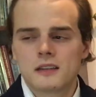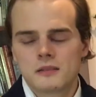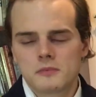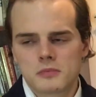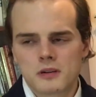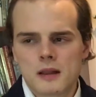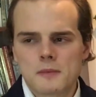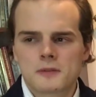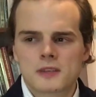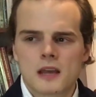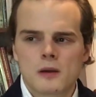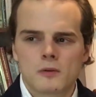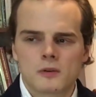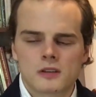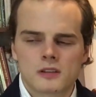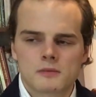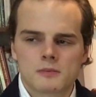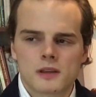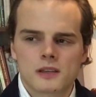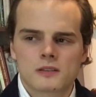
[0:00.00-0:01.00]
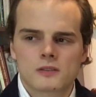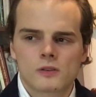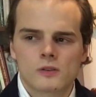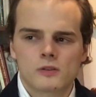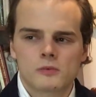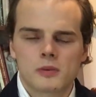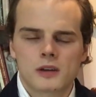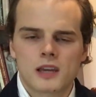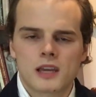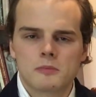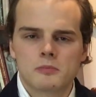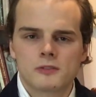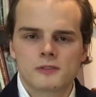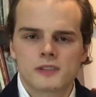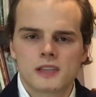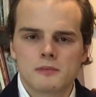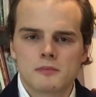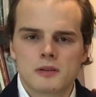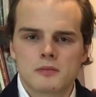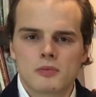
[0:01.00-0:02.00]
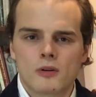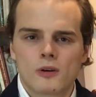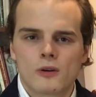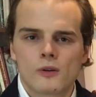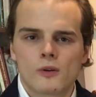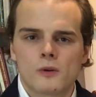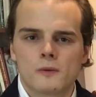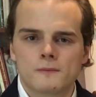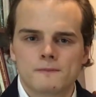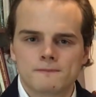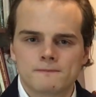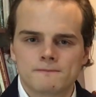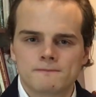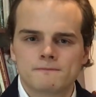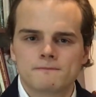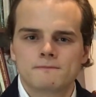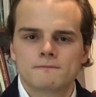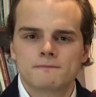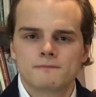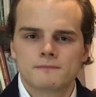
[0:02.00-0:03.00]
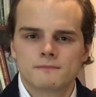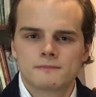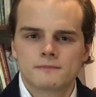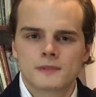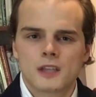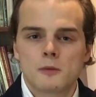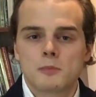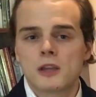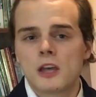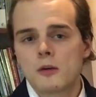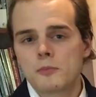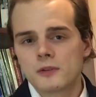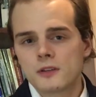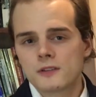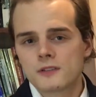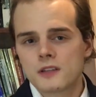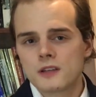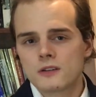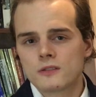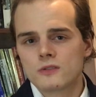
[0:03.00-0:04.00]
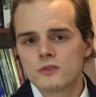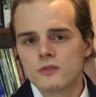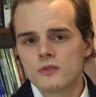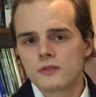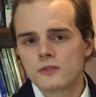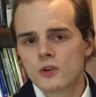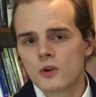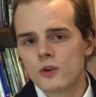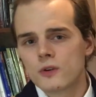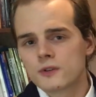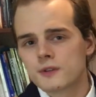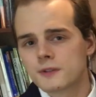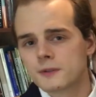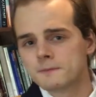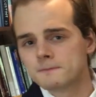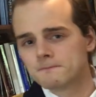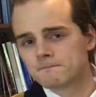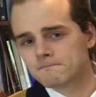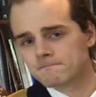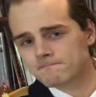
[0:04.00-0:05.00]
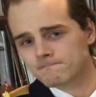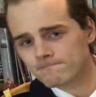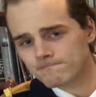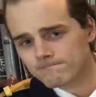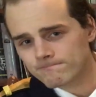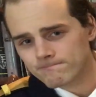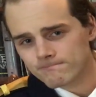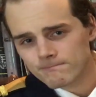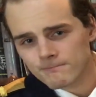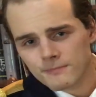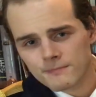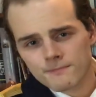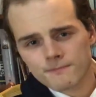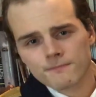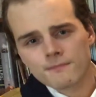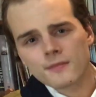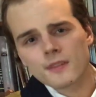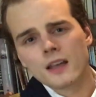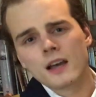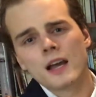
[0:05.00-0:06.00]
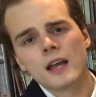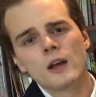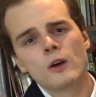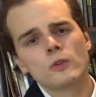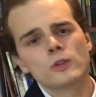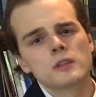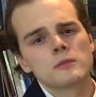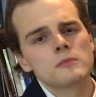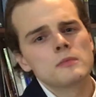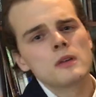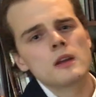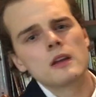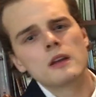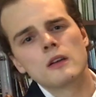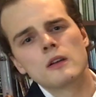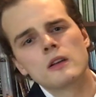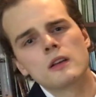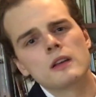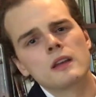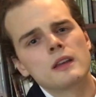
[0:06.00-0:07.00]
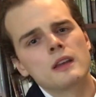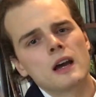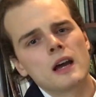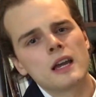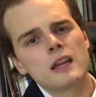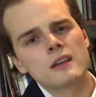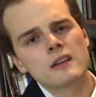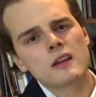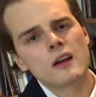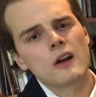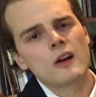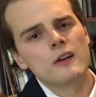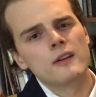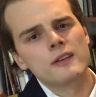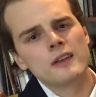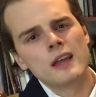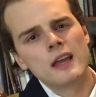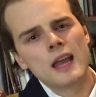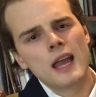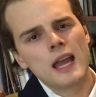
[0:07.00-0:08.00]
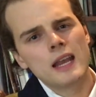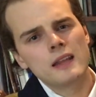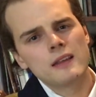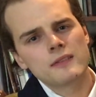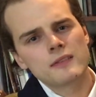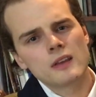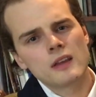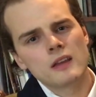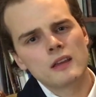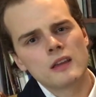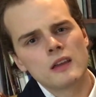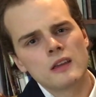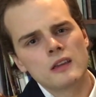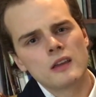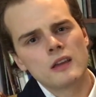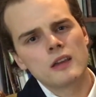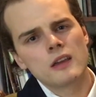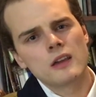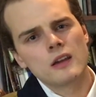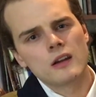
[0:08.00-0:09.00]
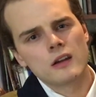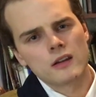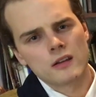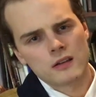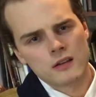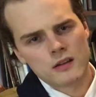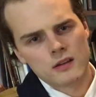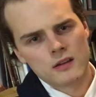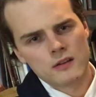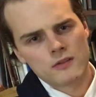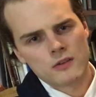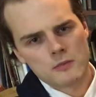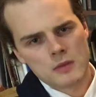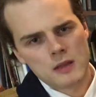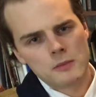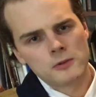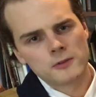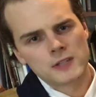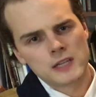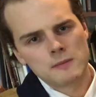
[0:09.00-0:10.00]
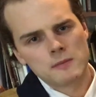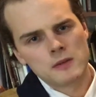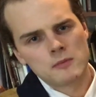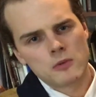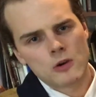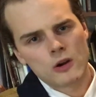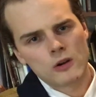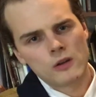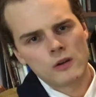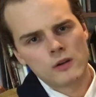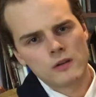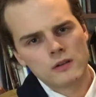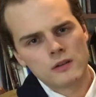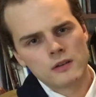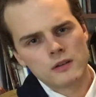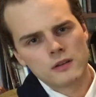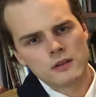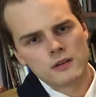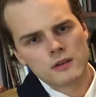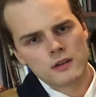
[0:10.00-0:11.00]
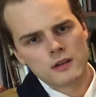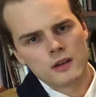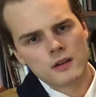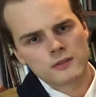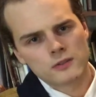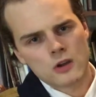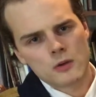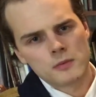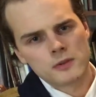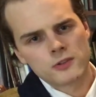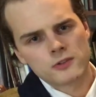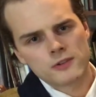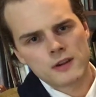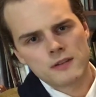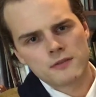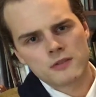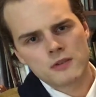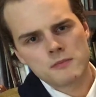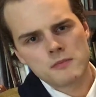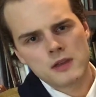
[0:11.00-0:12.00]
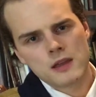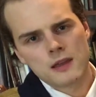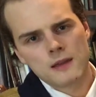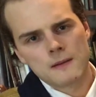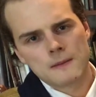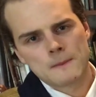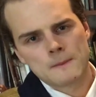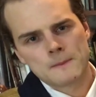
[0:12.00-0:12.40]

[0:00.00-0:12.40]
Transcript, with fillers: Perhaps that one is best told by able seaman Barlow. He'll be helping us here too, of course. I hold him in high regard. Anything you hear from able seaman Barlow, it's coming straight from me.